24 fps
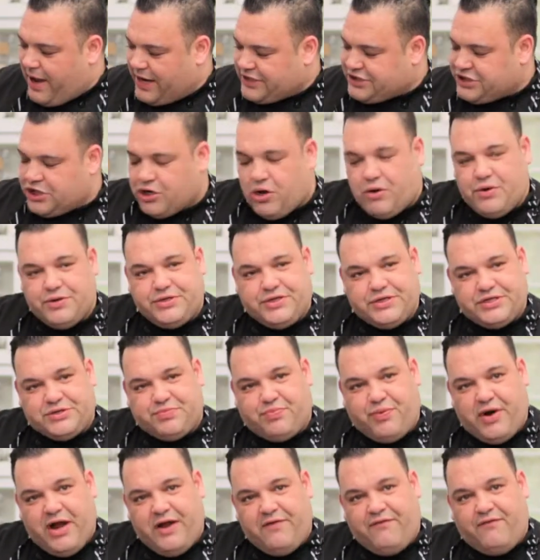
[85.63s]
actually going to
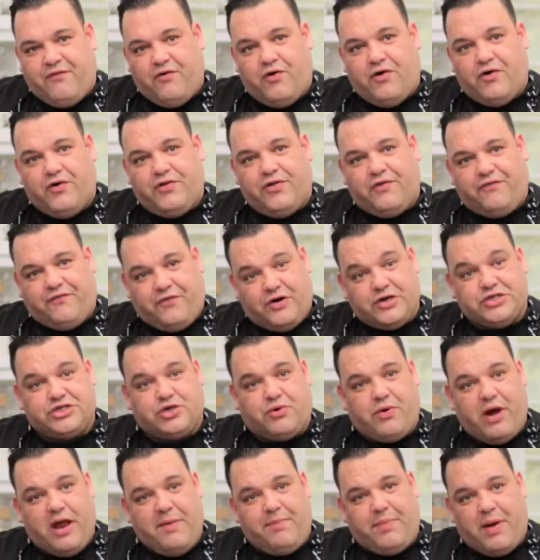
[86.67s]
spray for the
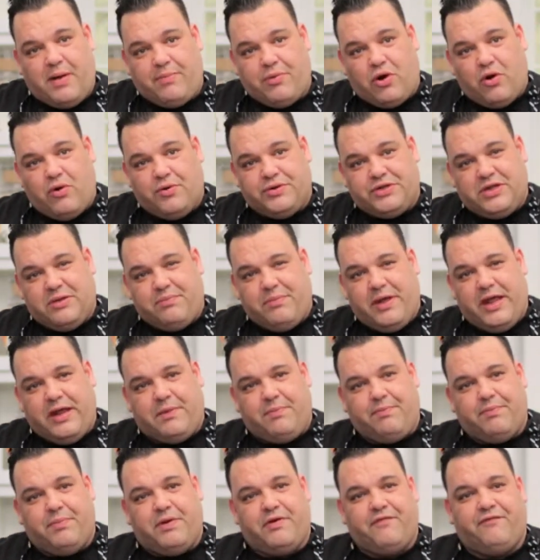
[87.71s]
first crepe I'm going to
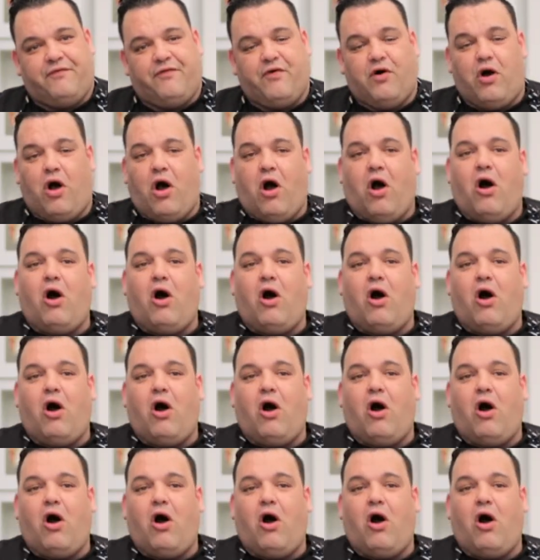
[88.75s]
make, but for